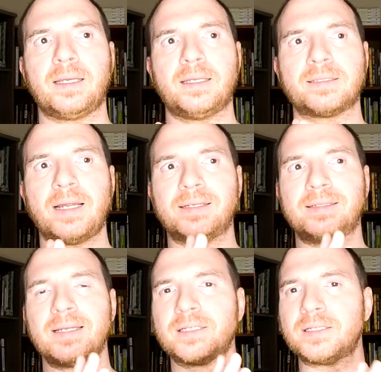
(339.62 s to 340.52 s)
It's not
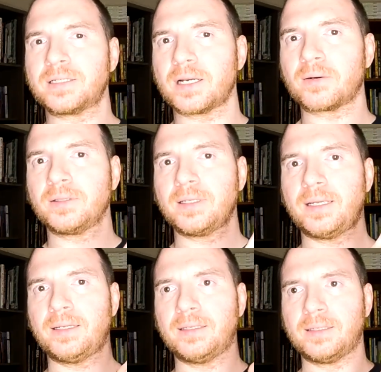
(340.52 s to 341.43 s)

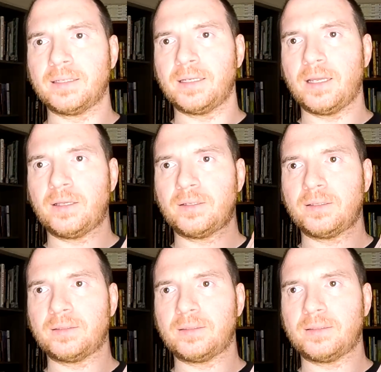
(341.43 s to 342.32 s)
necessarily
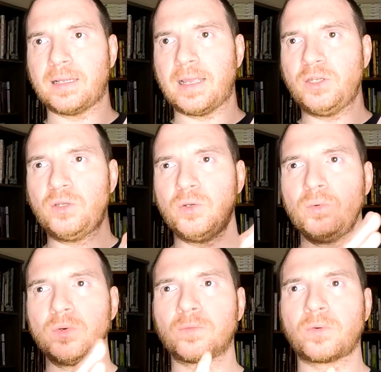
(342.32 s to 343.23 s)
a
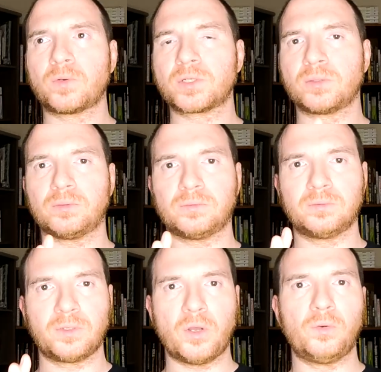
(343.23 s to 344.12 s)
universal
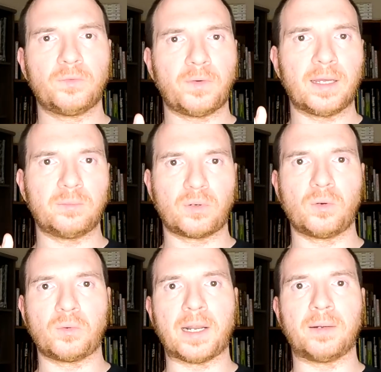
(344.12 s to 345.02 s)
codified
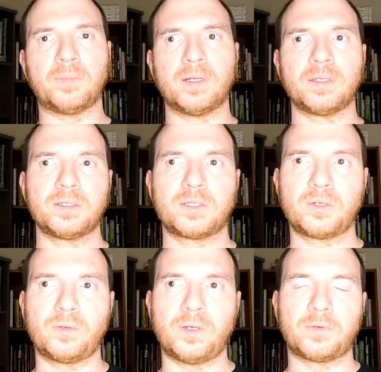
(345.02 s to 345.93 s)
program.
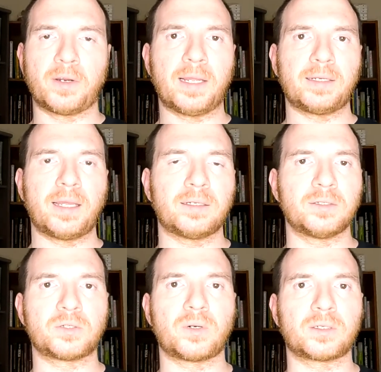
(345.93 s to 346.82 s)
So if your hand-to-hand
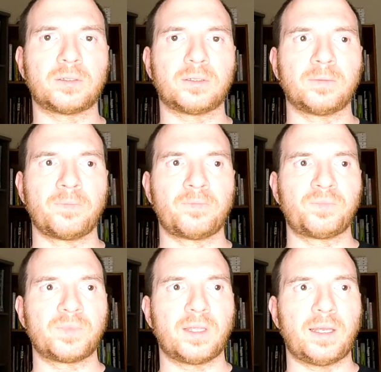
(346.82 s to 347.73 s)
instructor
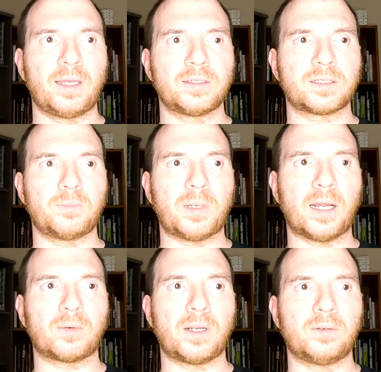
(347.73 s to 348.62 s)
has a
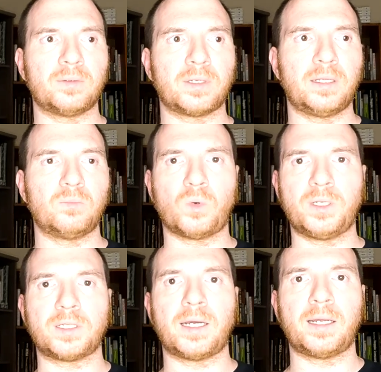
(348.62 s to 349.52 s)
background in
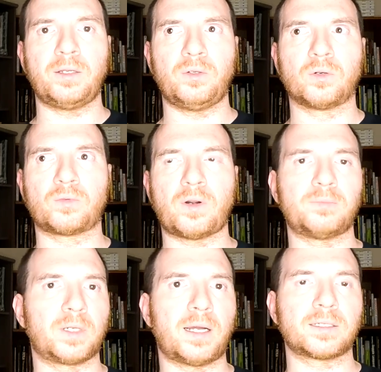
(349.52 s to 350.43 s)
Muay Thai, your Krav
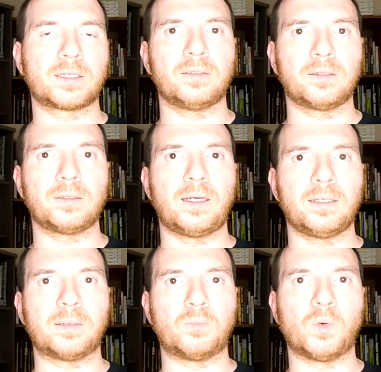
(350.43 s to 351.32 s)
Maga is going to look a lot
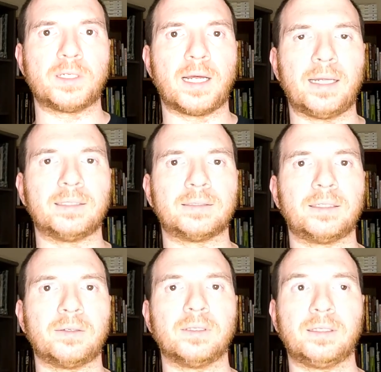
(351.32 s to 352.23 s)
like Muay Thai.
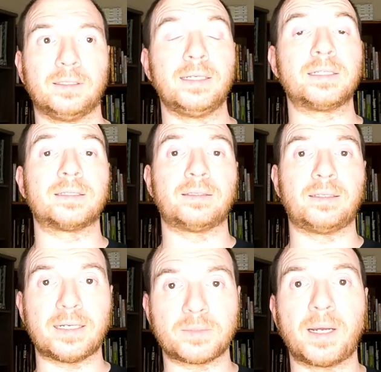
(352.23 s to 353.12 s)
At least
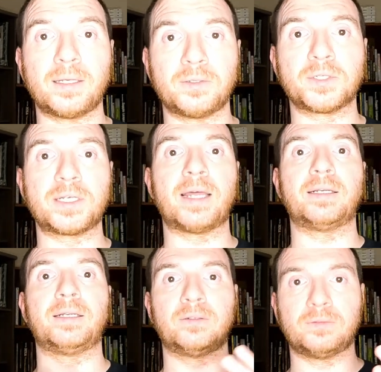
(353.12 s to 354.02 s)
that's my
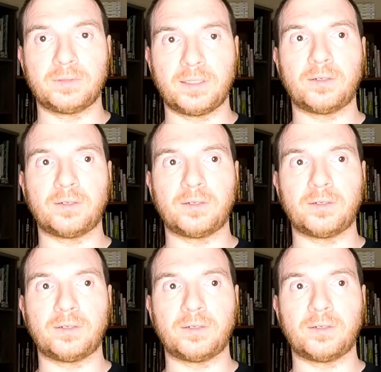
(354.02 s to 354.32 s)
understanding,